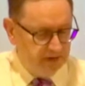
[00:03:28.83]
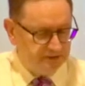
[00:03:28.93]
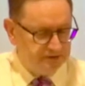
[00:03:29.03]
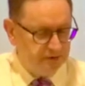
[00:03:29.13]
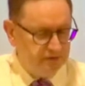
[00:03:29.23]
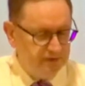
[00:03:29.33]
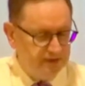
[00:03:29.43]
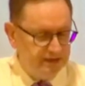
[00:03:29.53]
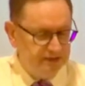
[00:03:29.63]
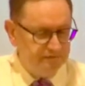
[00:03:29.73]
I'll start
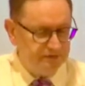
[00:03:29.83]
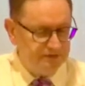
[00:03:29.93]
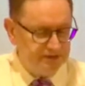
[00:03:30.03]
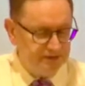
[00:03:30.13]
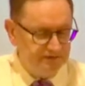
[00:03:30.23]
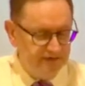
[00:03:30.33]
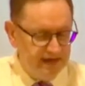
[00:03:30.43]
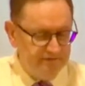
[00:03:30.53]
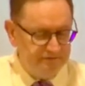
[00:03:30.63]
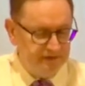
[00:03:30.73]
reading in verse
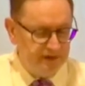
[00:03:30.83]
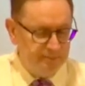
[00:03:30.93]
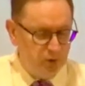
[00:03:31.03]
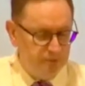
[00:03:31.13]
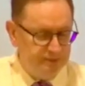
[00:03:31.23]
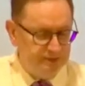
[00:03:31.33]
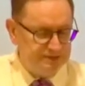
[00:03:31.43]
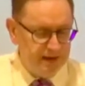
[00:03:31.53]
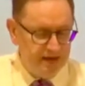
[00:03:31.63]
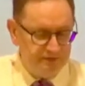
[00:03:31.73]
35. Philip opened
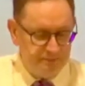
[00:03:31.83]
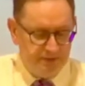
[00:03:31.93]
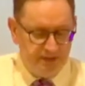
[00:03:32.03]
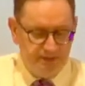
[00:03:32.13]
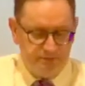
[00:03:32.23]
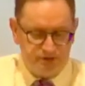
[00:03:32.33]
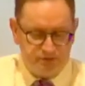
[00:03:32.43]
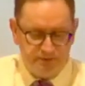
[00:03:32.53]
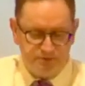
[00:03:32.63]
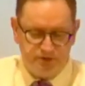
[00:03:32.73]
his mouth and beginning with
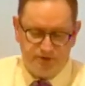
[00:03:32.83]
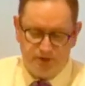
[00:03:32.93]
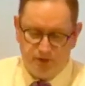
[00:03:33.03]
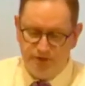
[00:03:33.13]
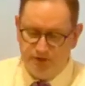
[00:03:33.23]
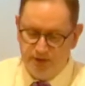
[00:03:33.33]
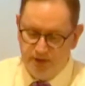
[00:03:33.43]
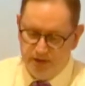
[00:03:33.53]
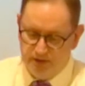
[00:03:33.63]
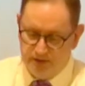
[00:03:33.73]
scripture, he told,
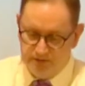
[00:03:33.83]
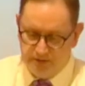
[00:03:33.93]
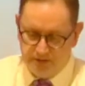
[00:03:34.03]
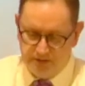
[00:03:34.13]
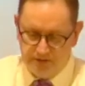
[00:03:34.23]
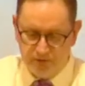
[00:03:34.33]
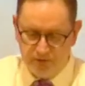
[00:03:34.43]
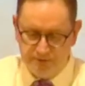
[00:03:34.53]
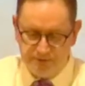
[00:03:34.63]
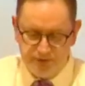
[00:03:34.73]
the, the,
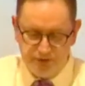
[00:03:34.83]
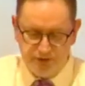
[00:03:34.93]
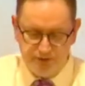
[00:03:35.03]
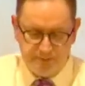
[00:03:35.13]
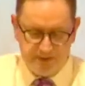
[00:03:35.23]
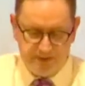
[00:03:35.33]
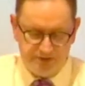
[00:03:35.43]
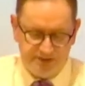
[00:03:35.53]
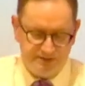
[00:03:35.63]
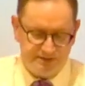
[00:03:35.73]
told him the good news about
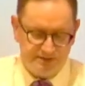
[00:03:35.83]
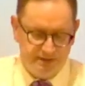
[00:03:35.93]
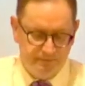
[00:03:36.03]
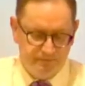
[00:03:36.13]
Jesus.